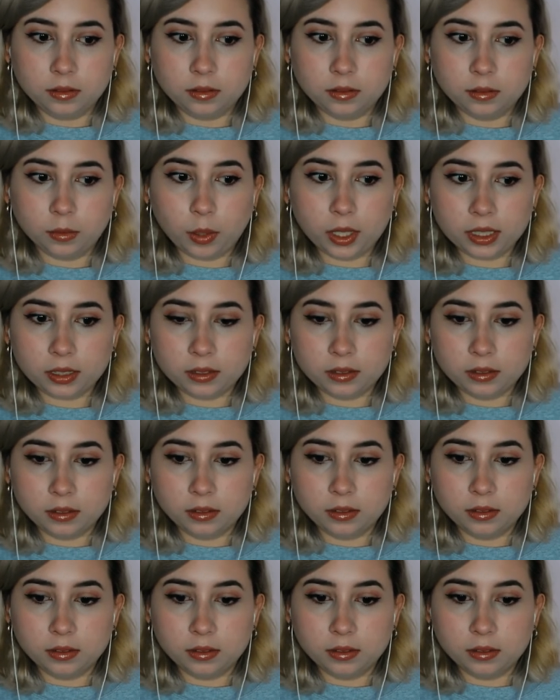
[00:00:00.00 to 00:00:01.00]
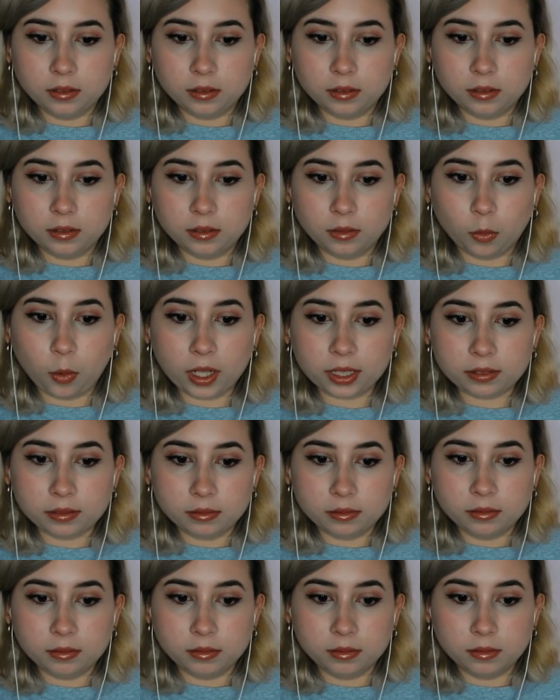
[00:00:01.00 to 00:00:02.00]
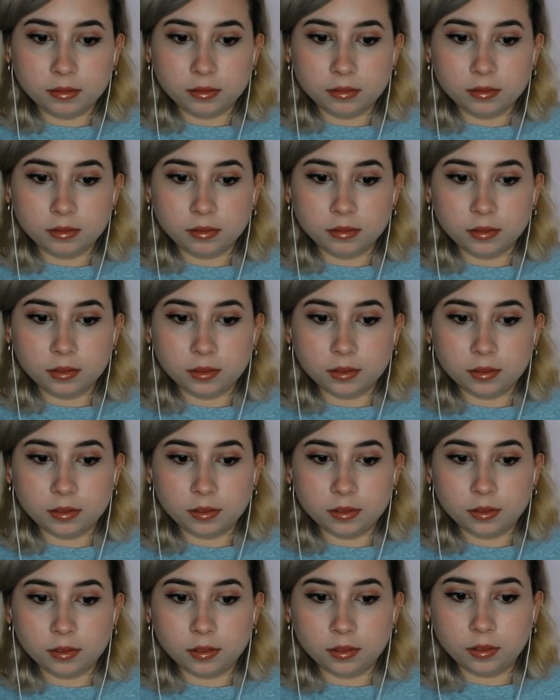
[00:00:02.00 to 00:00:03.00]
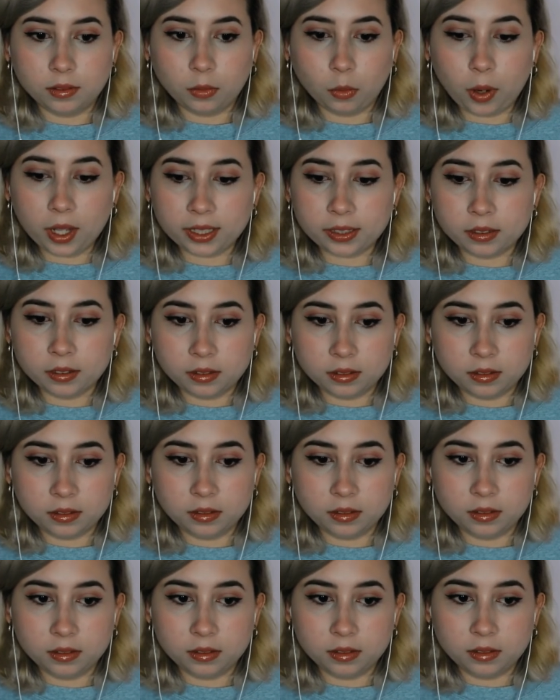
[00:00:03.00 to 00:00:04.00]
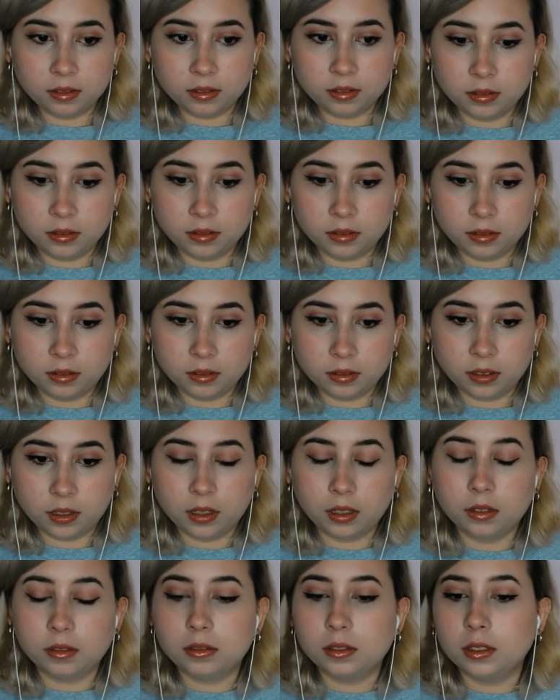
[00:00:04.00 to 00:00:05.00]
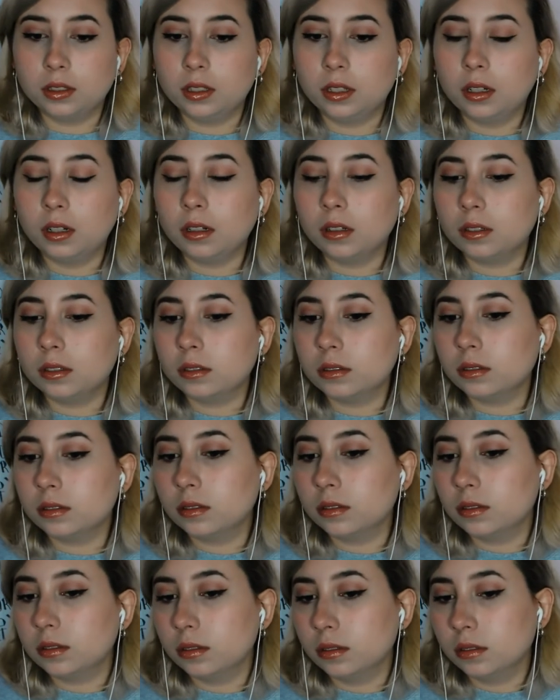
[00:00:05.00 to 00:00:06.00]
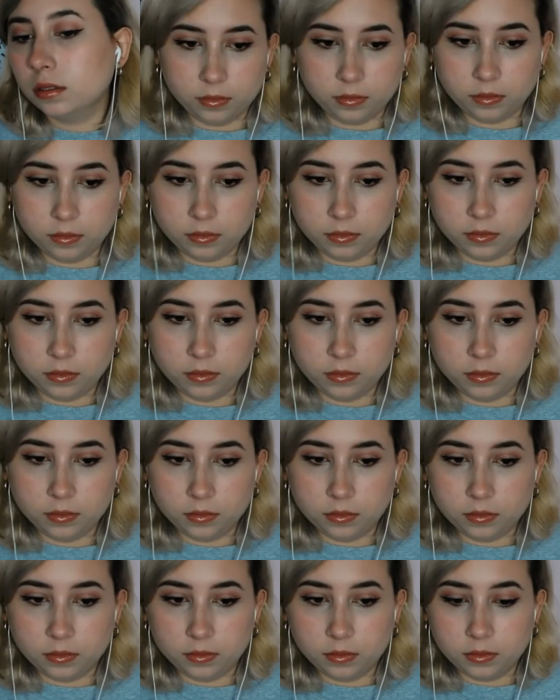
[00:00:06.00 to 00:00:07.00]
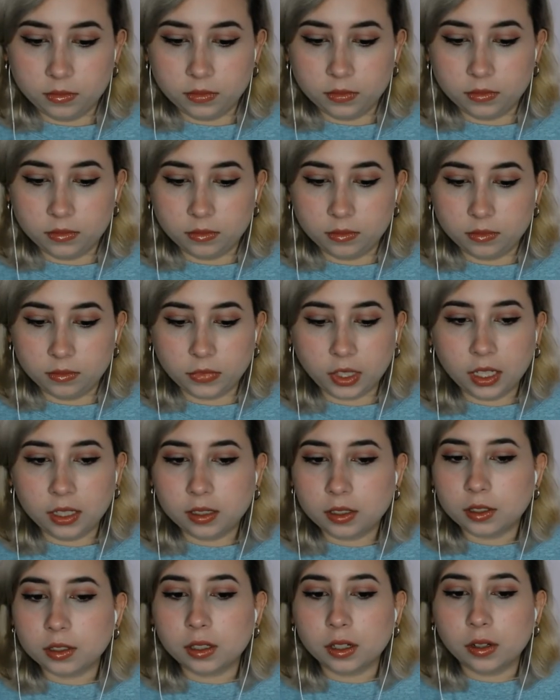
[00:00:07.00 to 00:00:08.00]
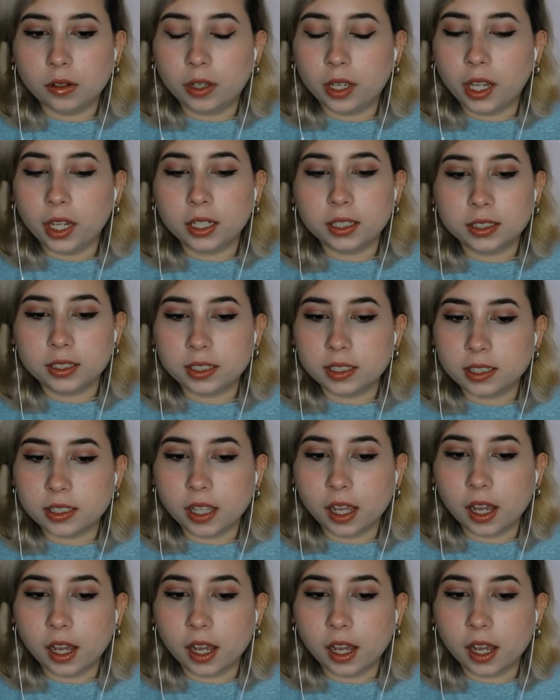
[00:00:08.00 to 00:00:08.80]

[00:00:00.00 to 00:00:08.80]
What? What? What? Oh no. Yeah. Of course you are. I so hate this Pack